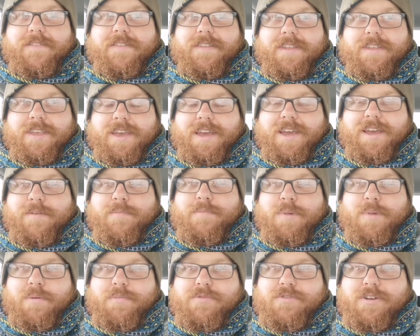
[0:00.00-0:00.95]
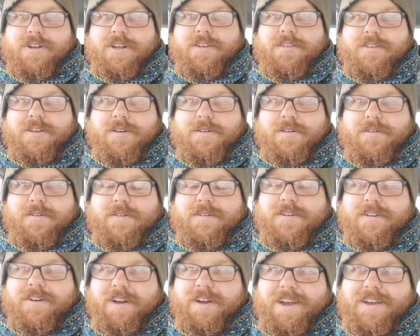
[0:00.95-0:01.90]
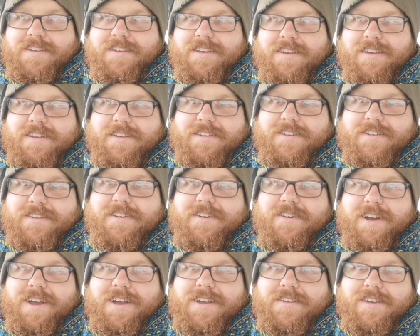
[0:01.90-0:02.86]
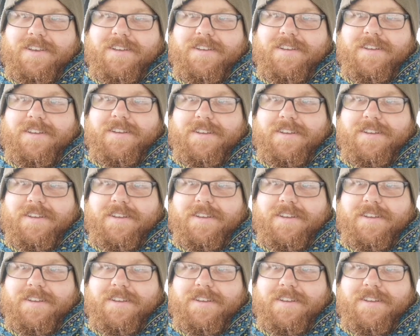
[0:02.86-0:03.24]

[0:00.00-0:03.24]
yeah, bomb drill at school. Crazy, isn't it? Crazy.